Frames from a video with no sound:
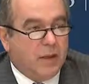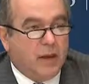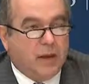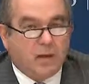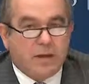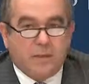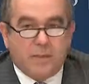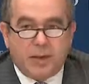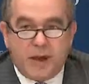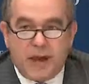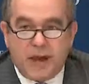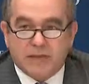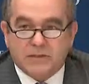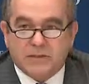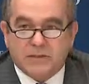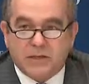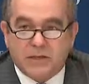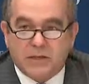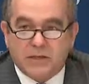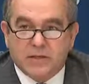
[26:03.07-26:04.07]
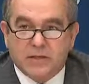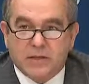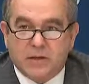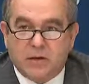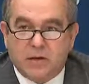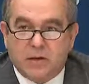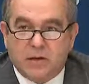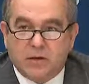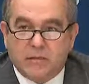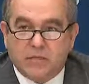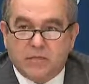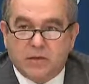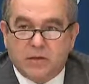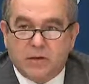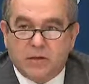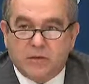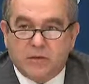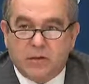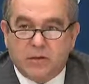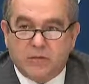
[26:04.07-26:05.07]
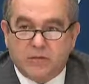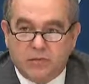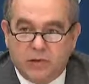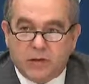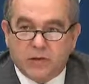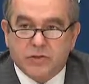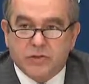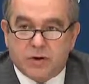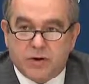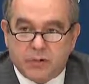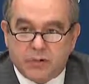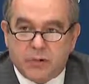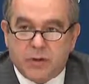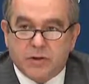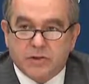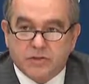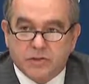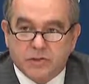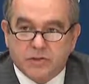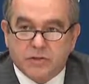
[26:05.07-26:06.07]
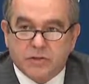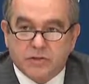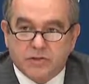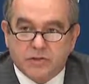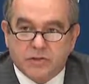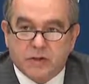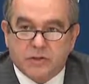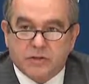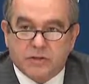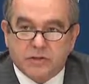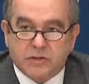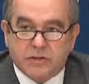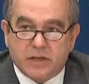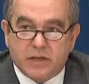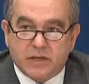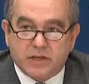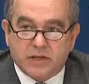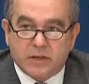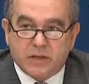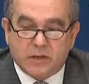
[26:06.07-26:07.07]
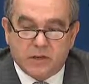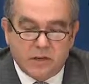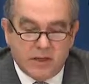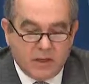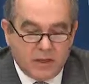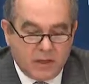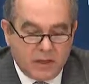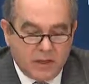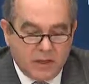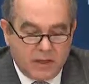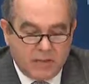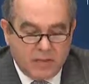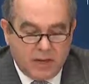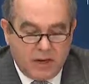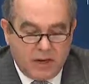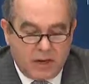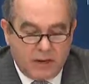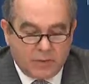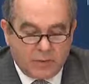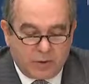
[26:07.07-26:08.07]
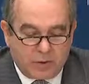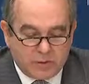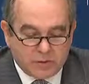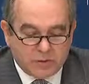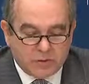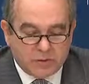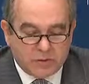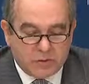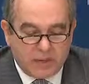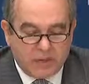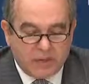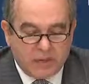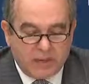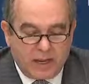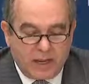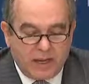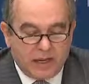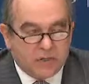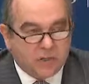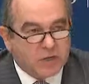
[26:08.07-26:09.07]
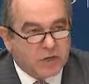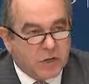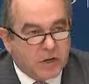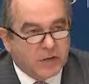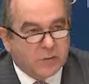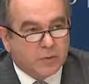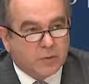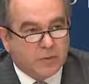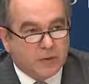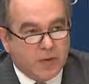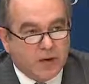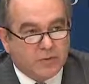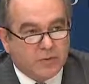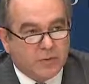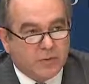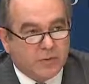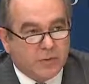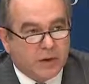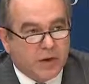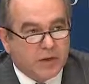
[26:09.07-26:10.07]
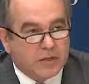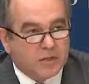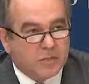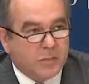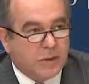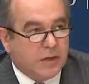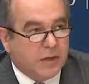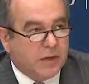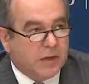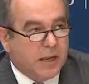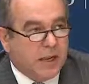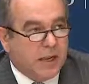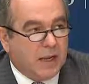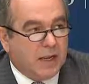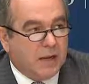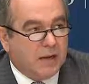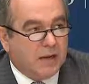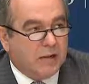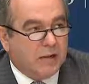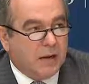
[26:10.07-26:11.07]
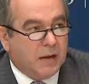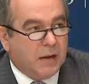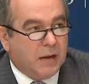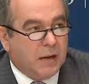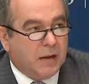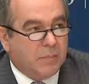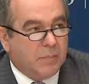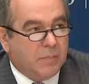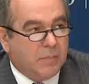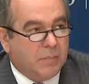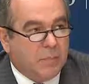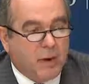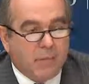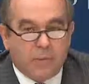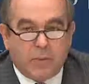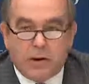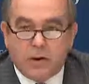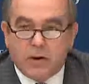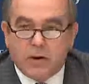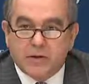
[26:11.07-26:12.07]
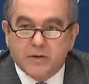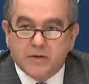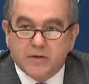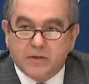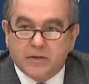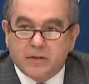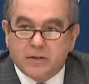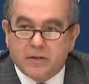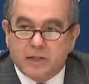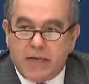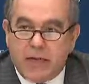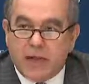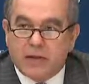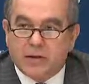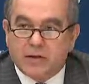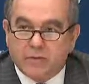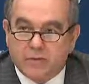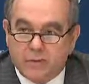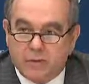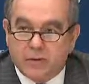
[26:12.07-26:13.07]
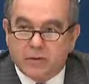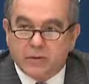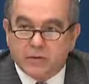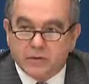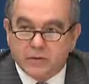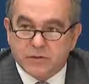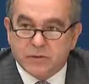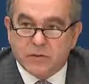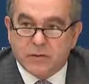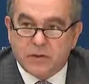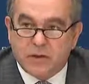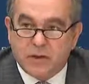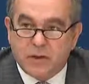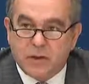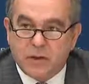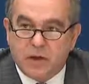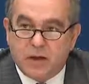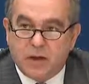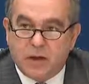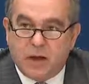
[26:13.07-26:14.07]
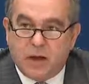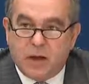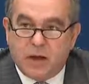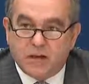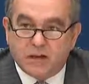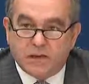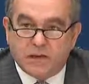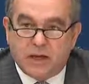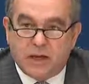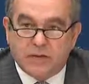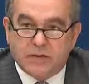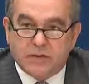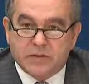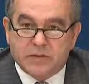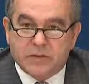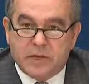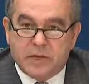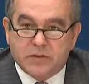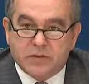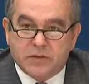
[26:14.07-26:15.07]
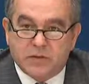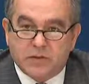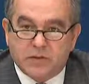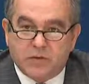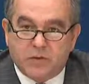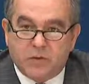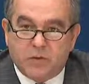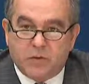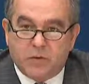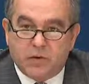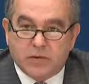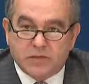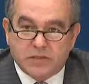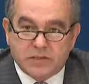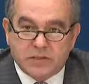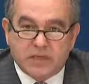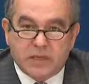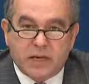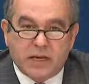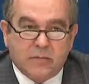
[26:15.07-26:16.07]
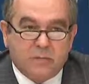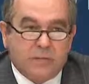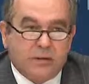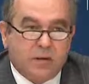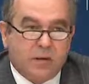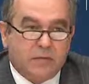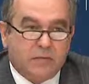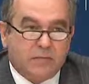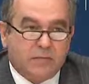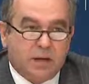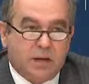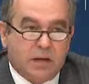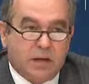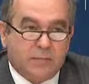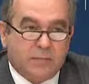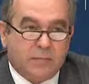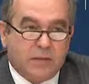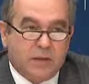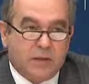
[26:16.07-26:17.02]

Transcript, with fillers: uh, capacities of, of, a very strong presence in Southeast Asia. But I would also say that at a general level, there has been a um, bipartisan lack of focus on Southeast Asia for a sustained period of time.